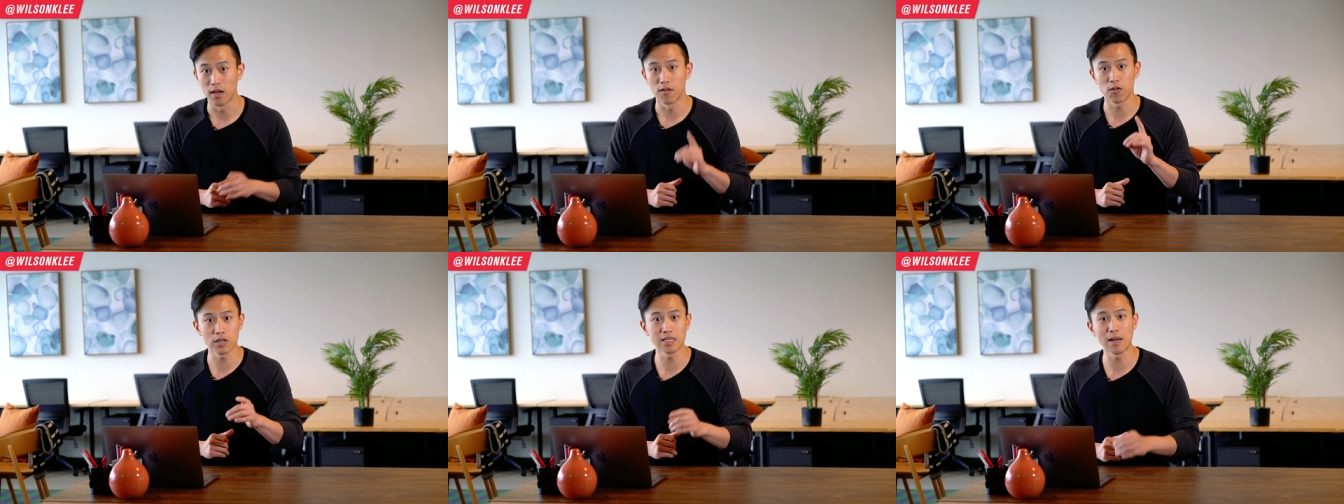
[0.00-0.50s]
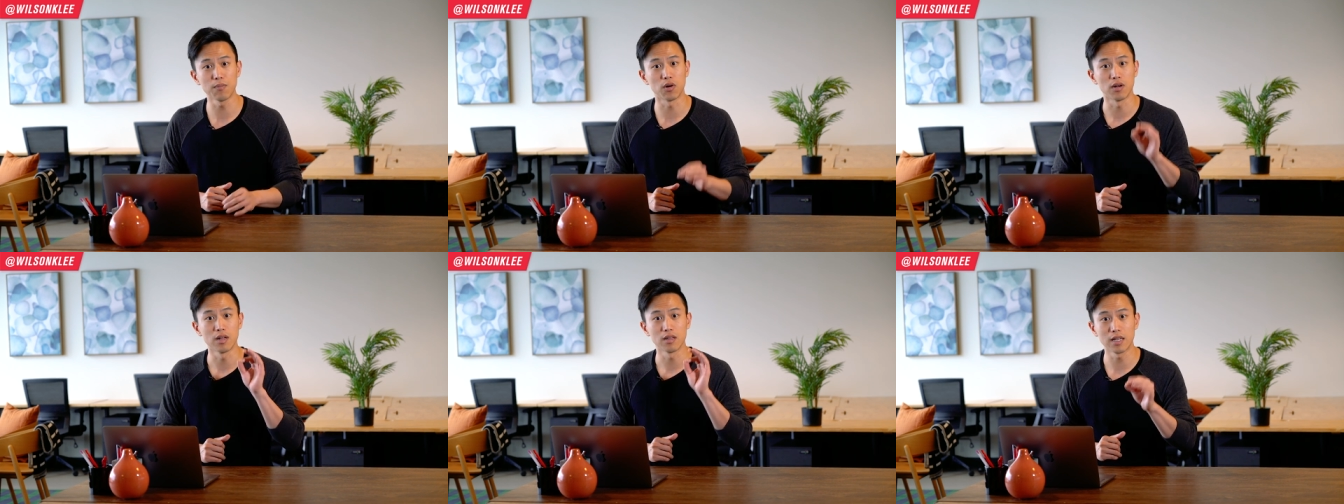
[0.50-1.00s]
For
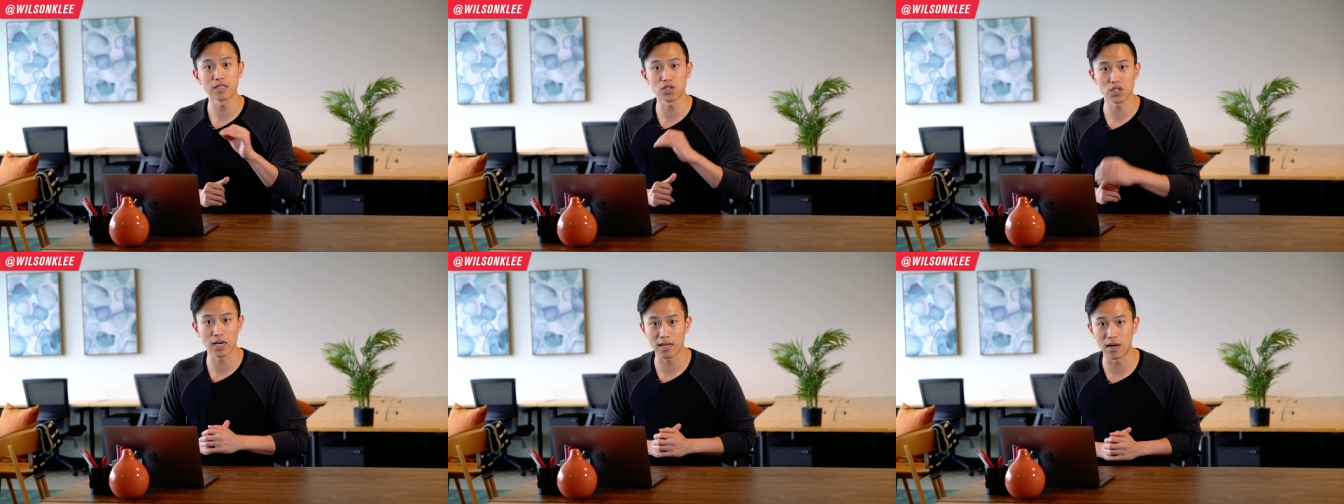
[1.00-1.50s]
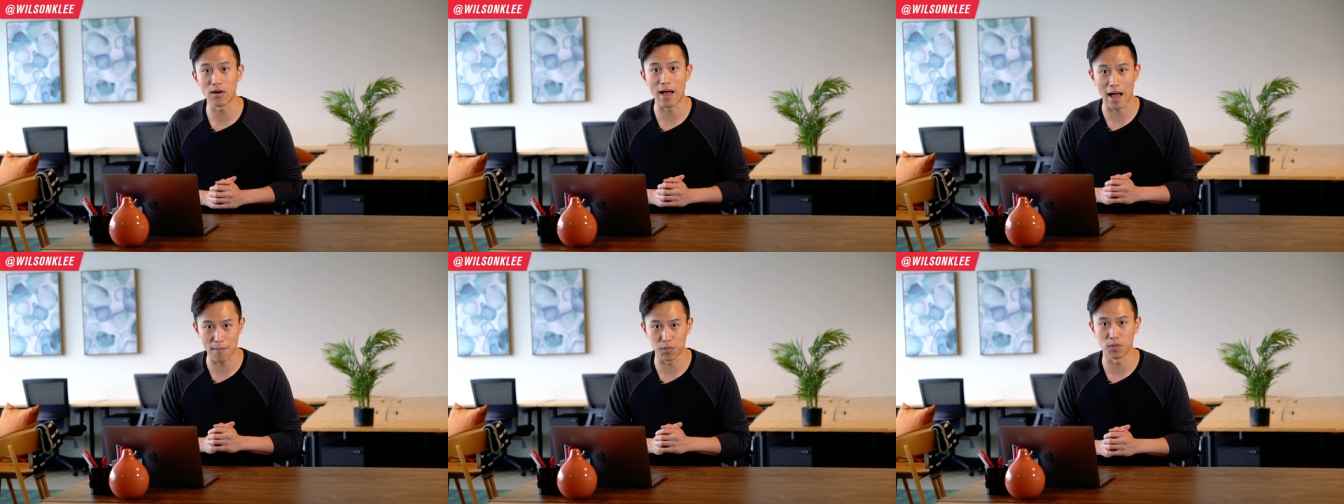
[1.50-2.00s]
example, let's check out
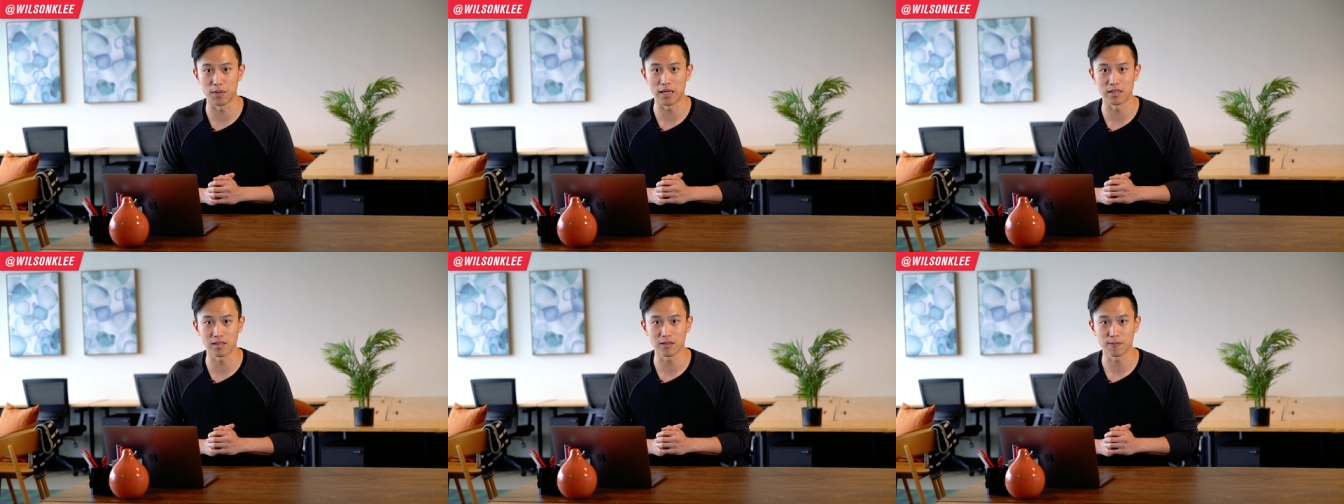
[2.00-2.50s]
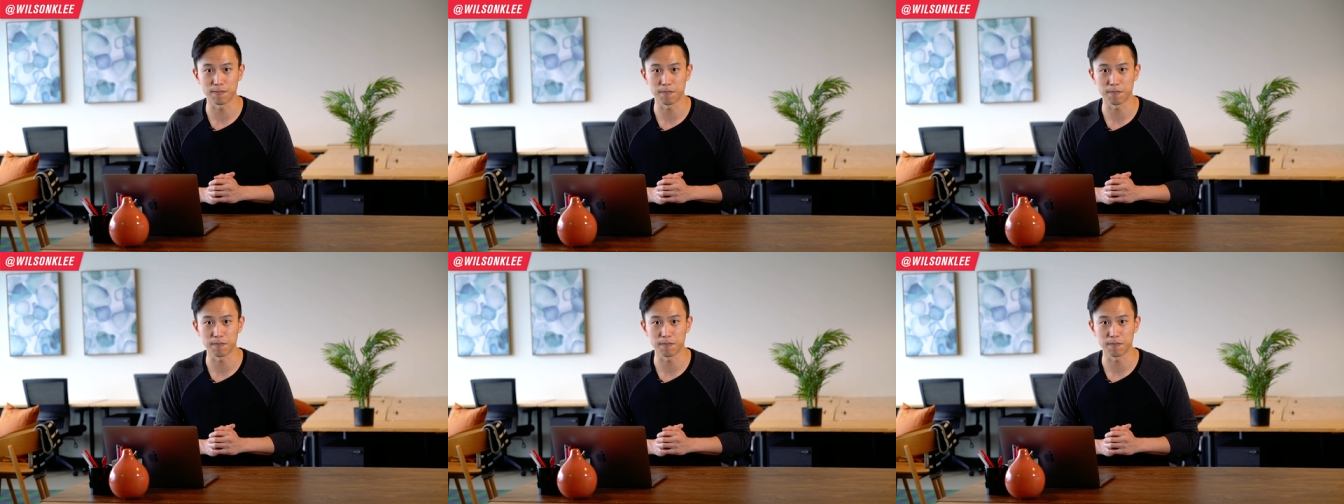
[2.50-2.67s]
Applebee's.